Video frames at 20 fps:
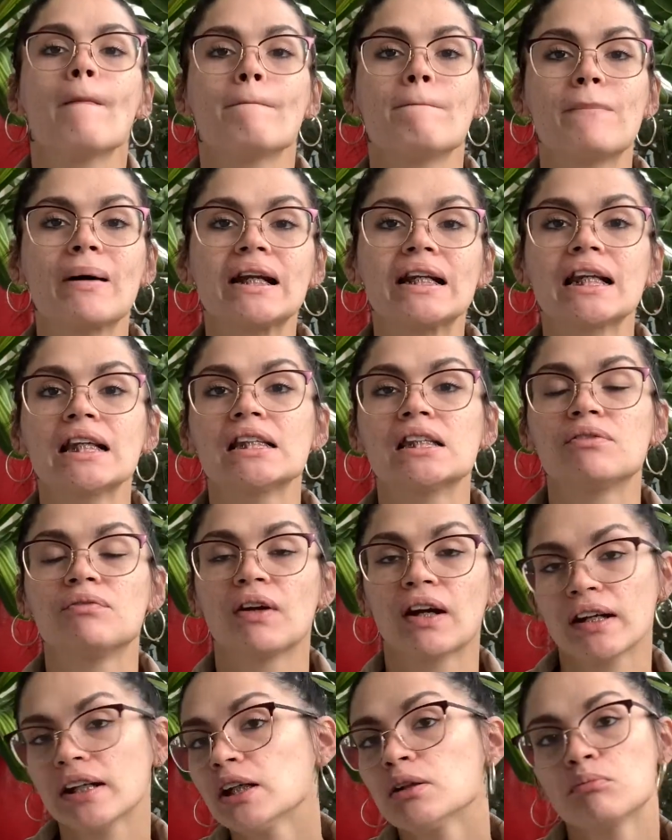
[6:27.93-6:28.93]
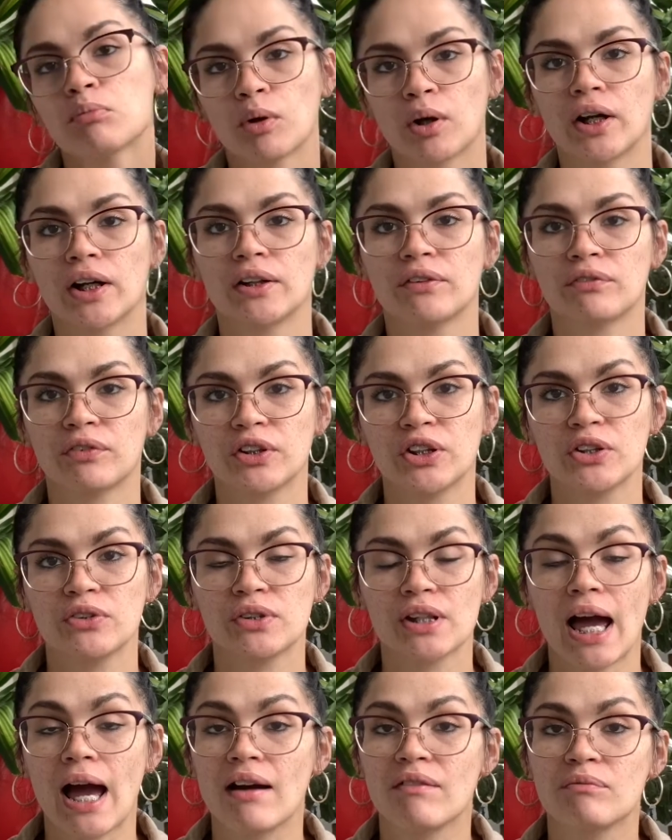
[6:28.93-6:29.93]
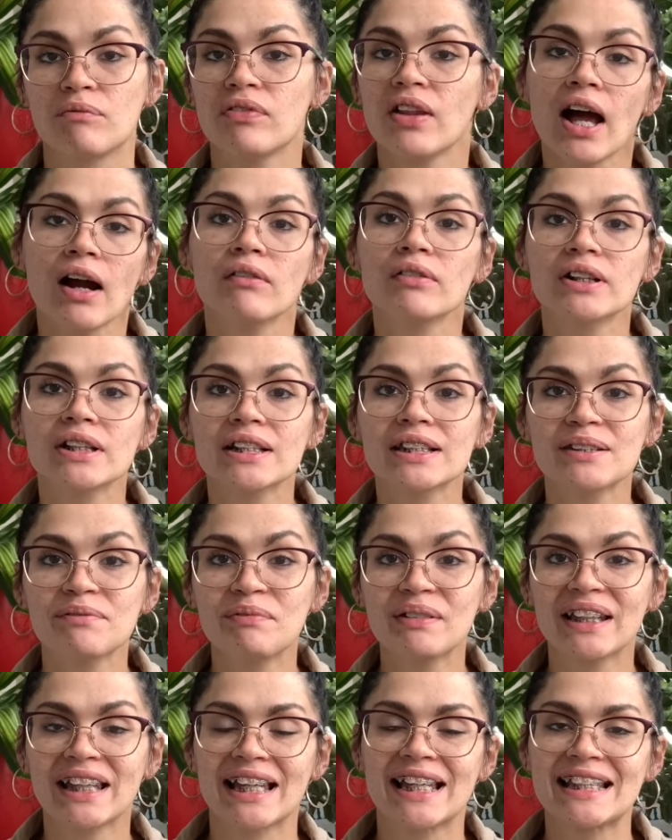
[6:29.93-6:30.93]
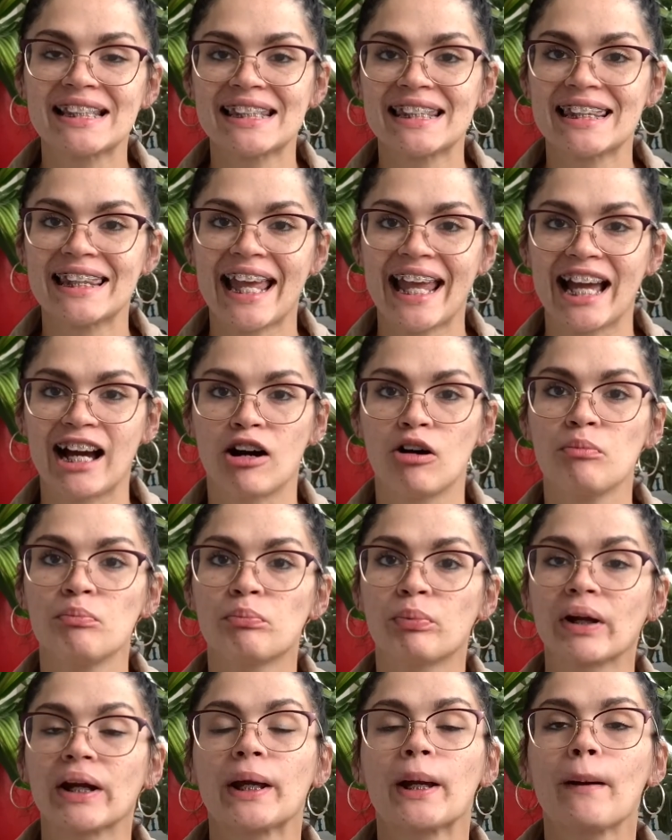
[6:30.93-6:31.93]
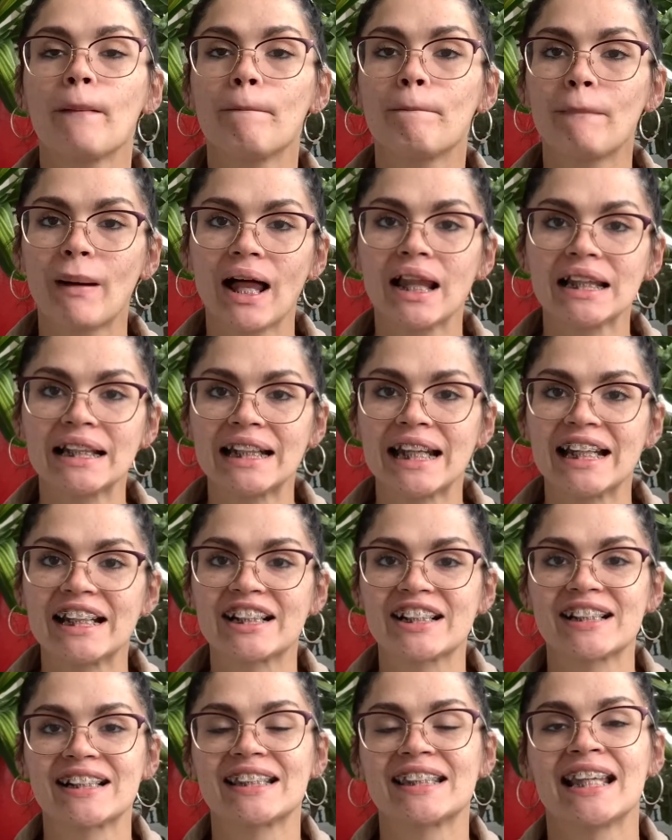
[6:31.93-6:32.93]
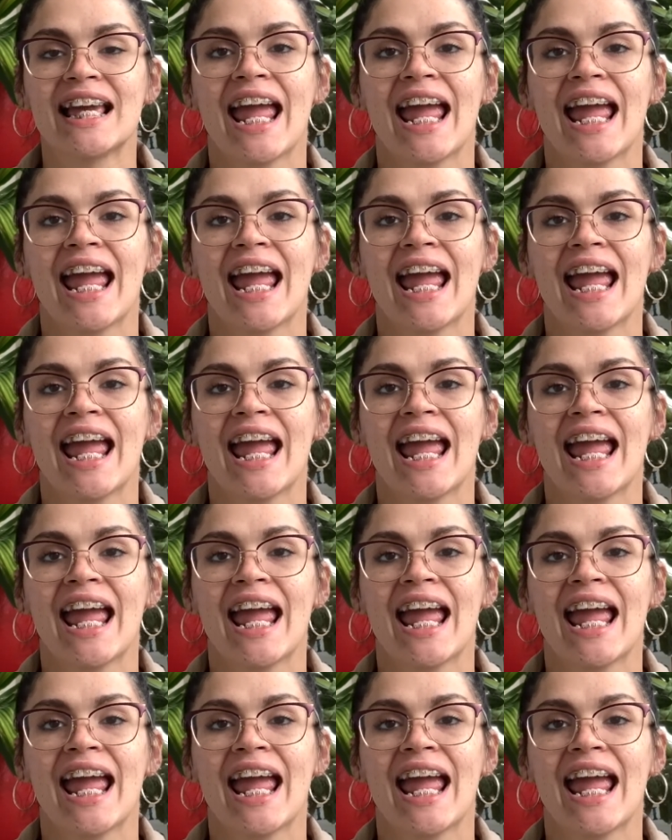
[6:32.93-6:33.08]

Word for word: But it's very important for you to have flowers because they help bring pollinators.